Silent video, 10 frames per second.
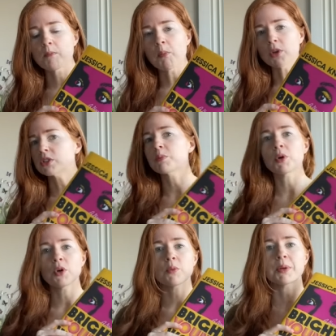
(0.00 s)

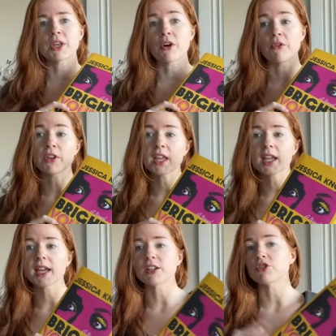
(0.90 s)
multiple
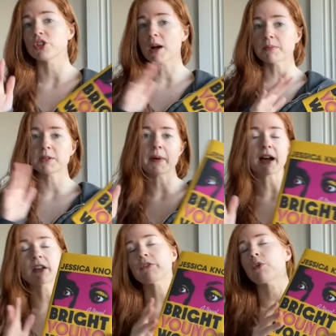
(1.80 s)
POV, it jumped
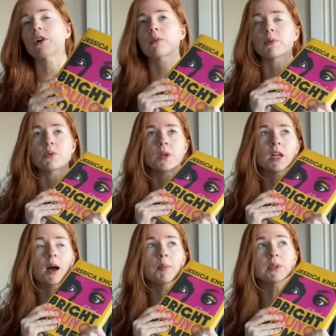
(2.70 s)
back and forth between a
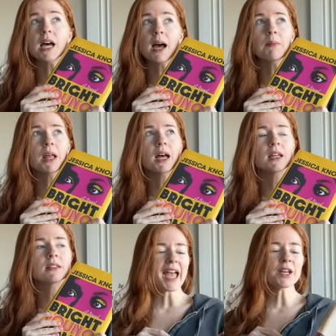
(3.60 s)
couple timelines,